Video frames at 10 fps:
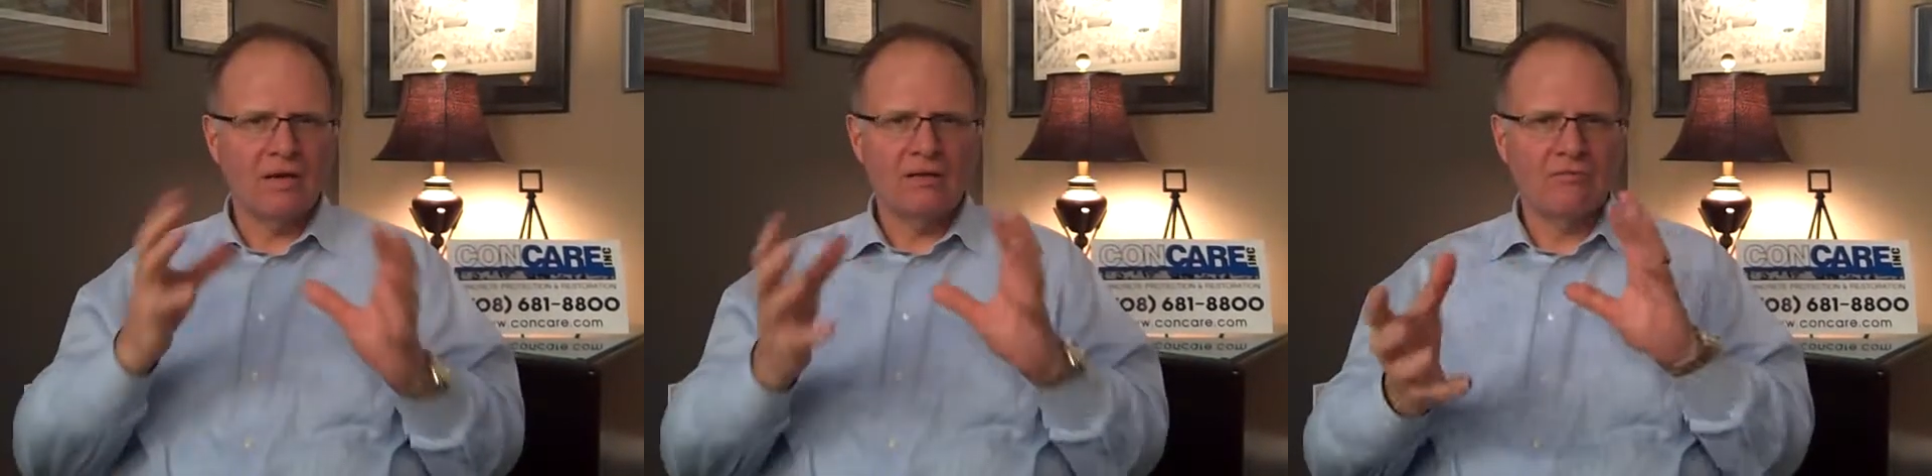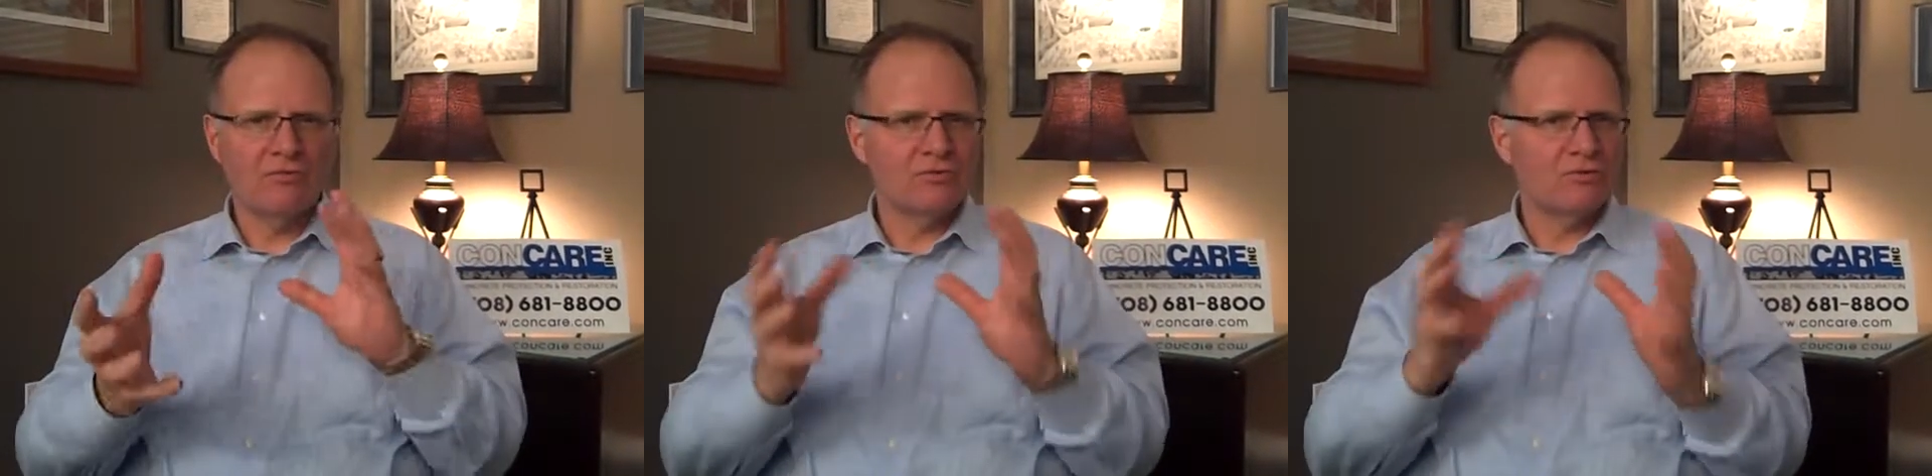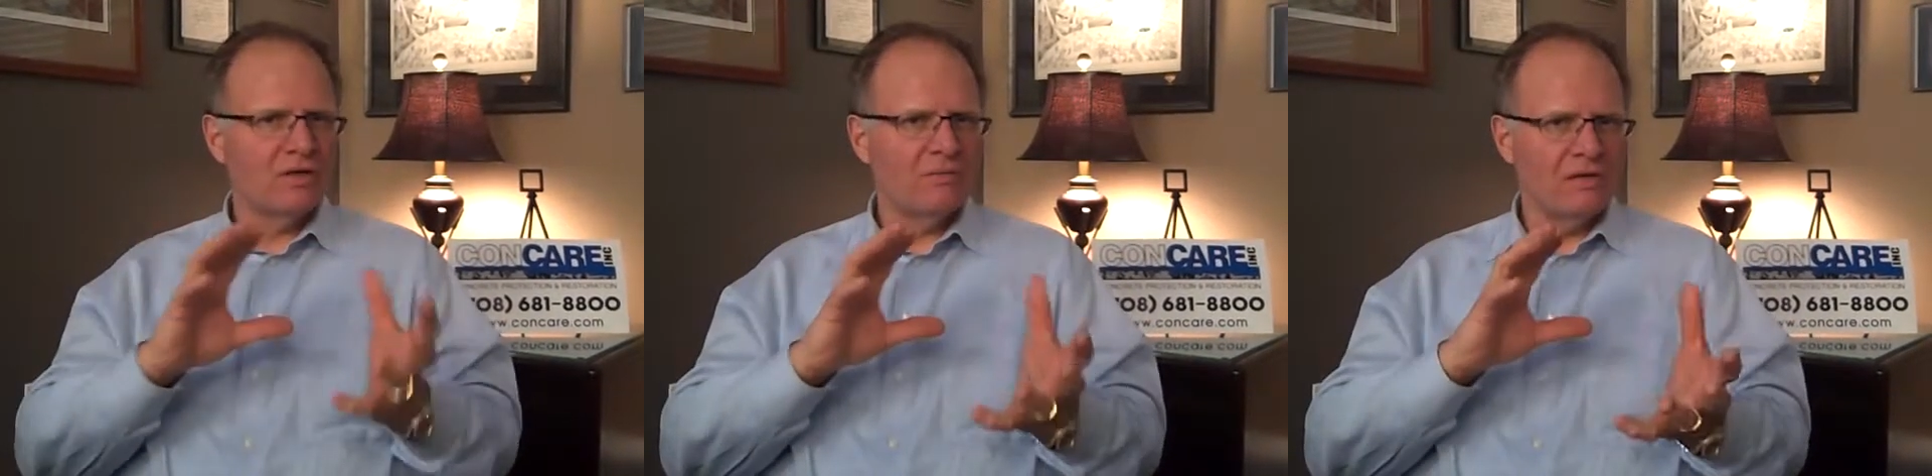level of
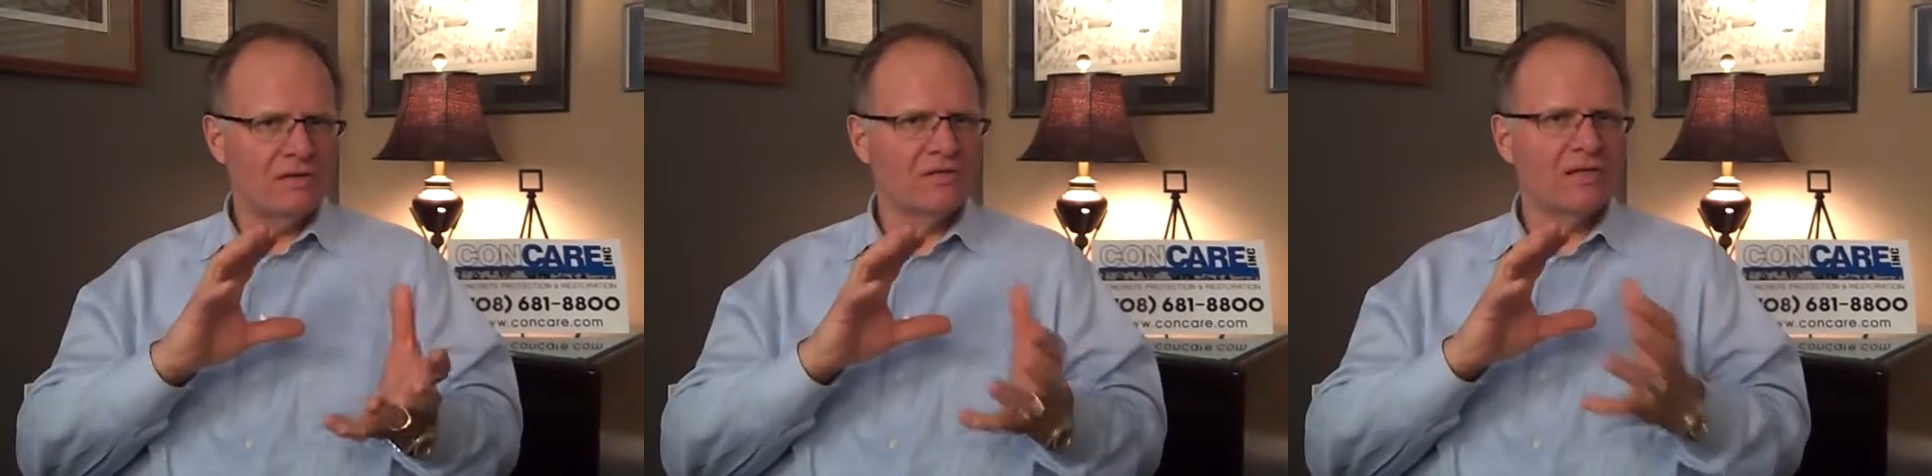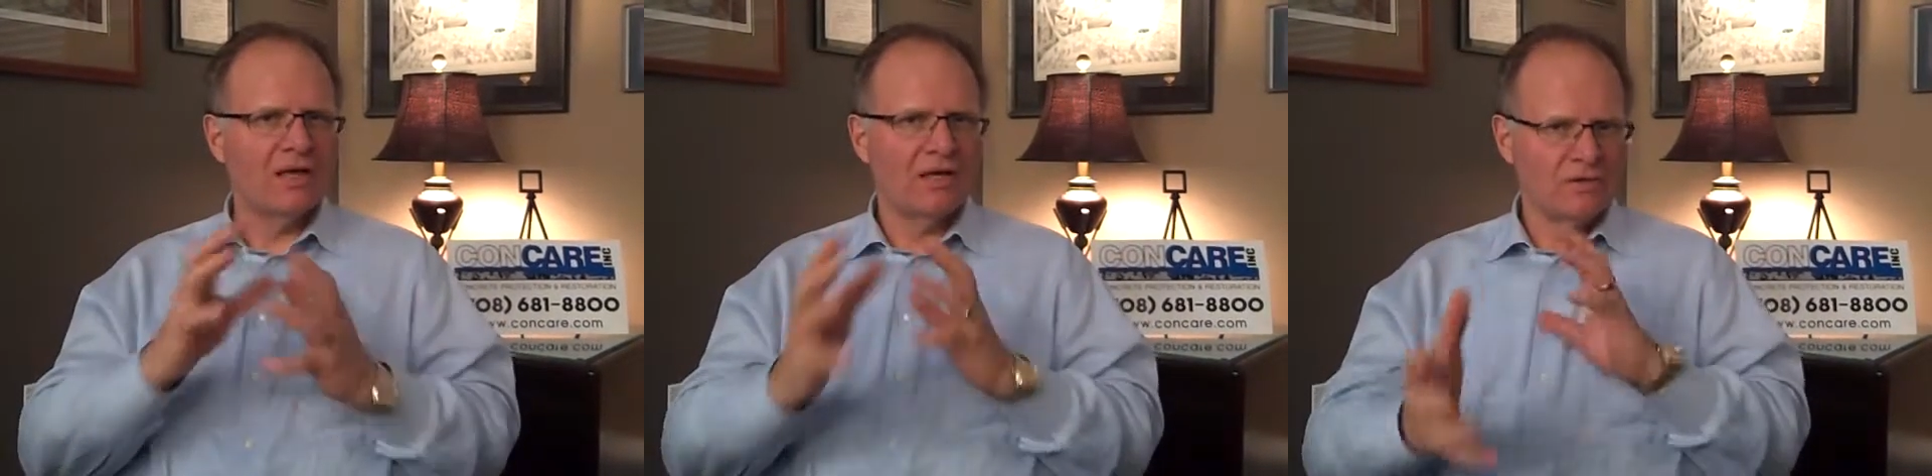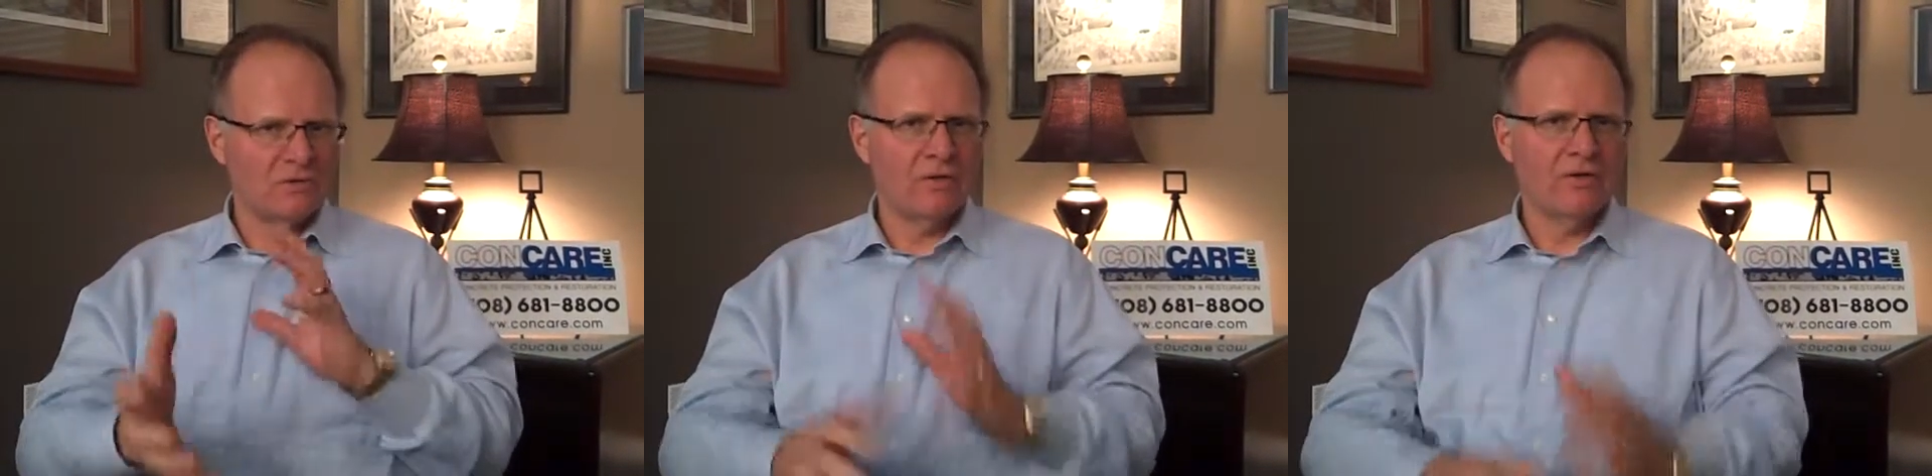treatments to
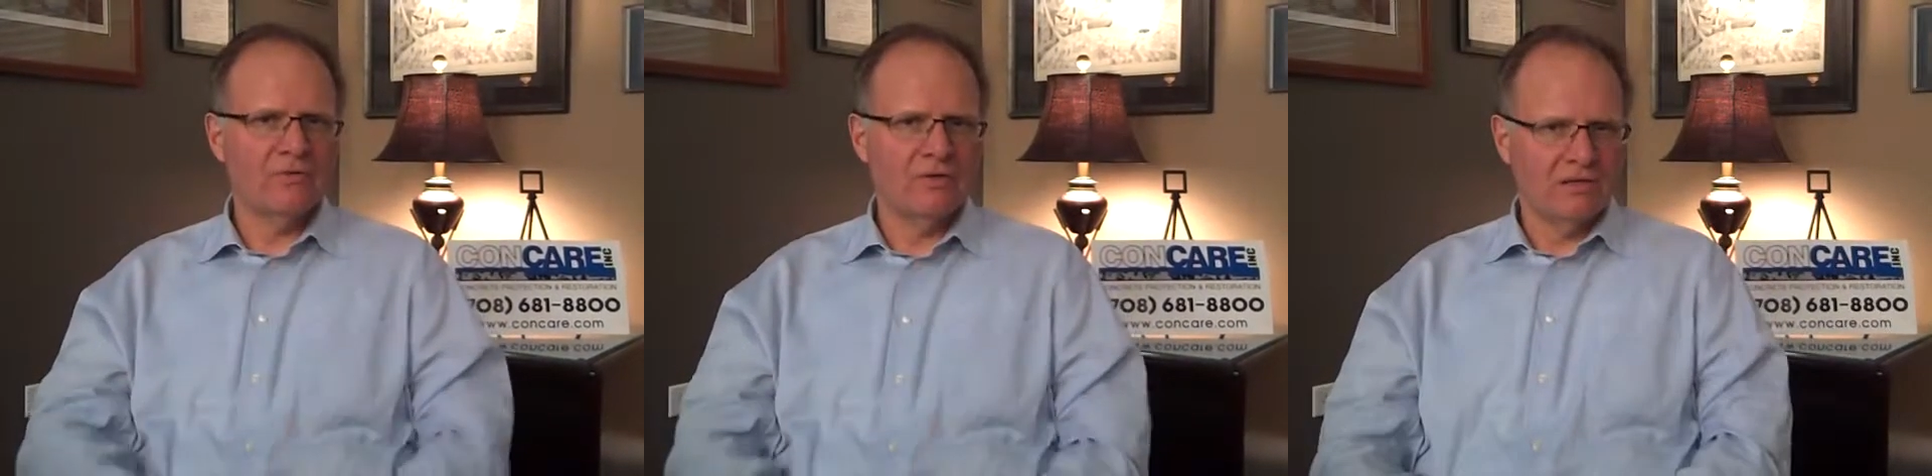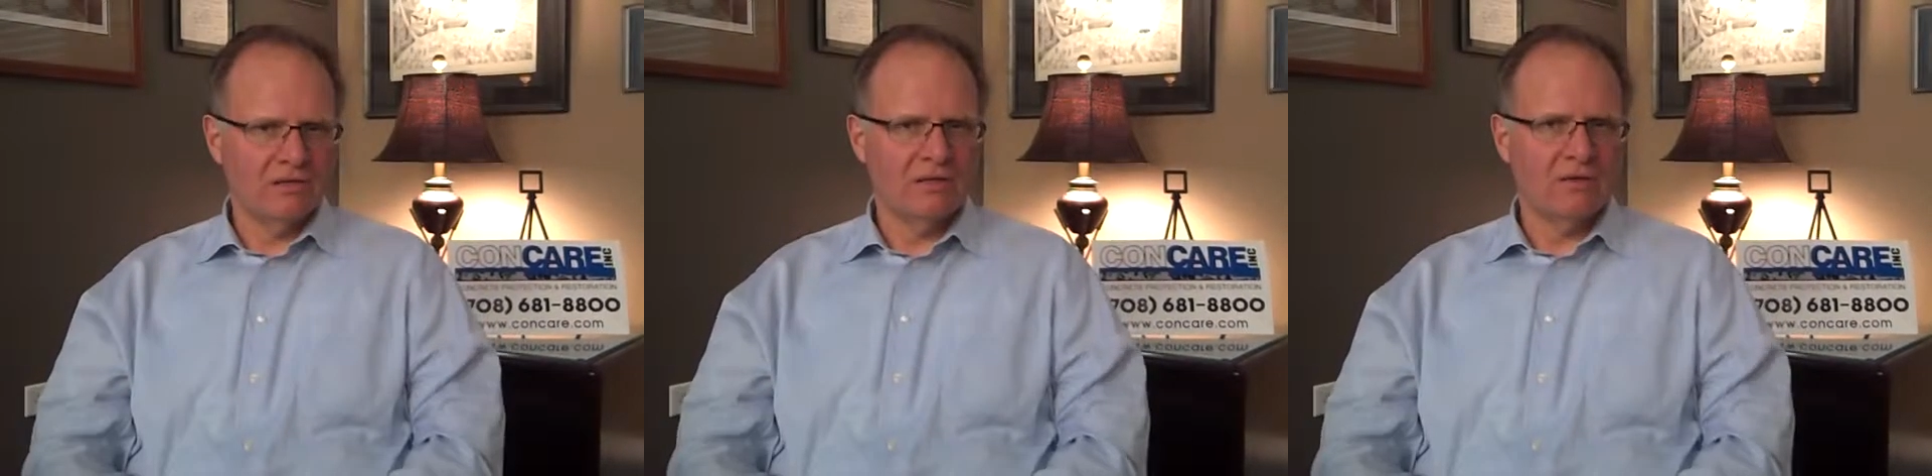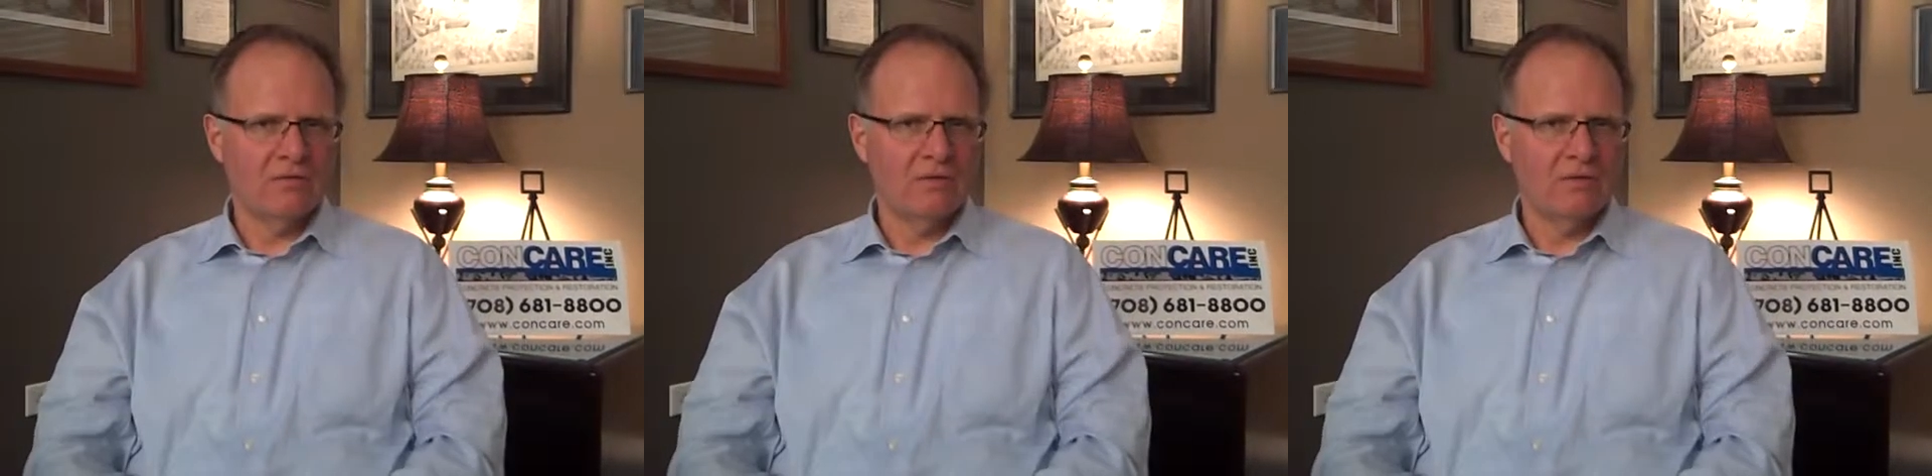get you where you need to go.